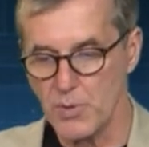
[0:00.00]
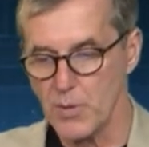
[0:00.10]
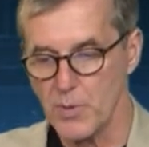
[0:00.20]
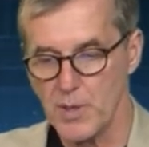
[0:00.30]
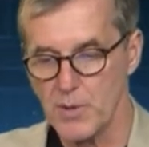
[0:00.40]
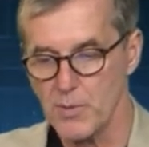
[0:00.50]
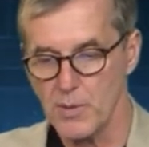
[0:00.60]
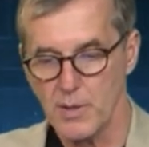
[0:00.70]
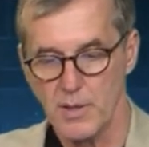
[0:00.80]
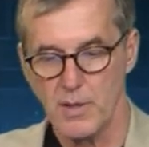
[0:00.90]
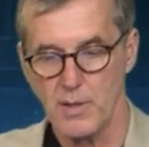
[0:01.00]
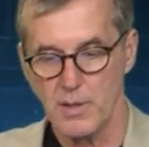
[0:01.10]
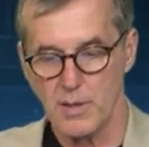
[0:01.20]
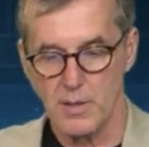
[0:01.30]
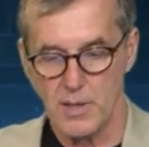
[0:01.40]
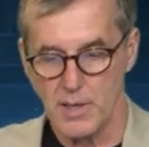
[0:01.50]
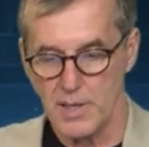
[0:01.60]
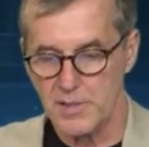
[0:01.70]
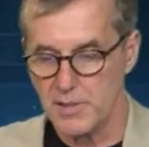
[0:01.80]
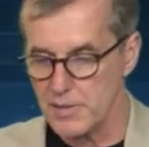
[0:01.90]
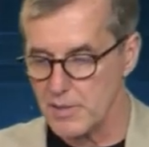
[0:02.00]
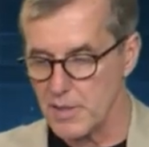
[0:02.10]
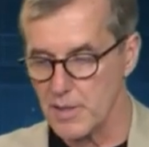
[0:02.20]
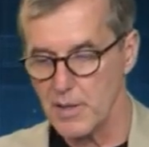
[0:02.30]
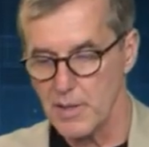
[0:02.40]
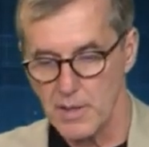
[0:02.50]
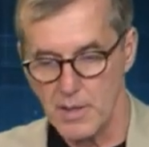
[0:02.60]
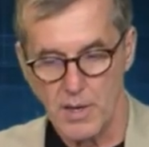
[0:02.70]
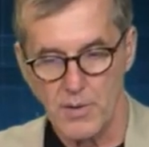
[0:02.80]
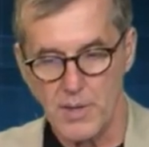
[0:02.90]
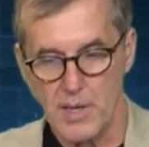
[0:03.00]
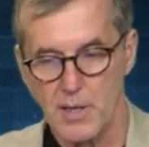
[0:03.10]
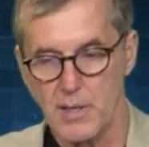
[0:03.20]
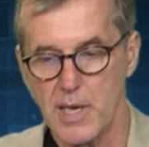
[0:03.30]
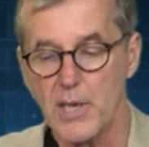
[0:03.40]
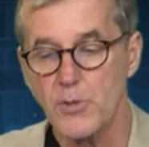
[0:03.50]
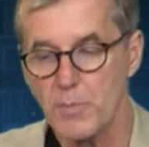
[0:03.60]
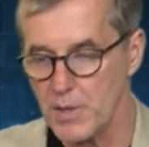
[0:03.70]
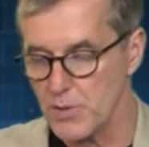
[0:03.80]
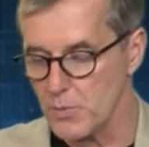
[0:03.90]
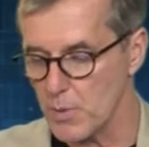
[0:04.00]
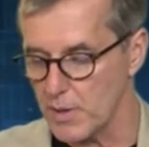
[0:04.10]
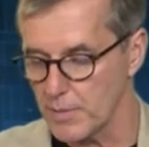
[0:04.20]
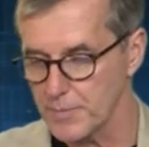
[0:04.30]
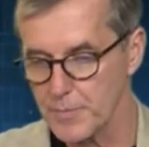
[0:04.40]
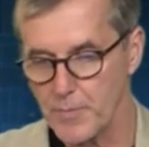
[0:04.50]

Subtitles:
We know in essence the entropy as well,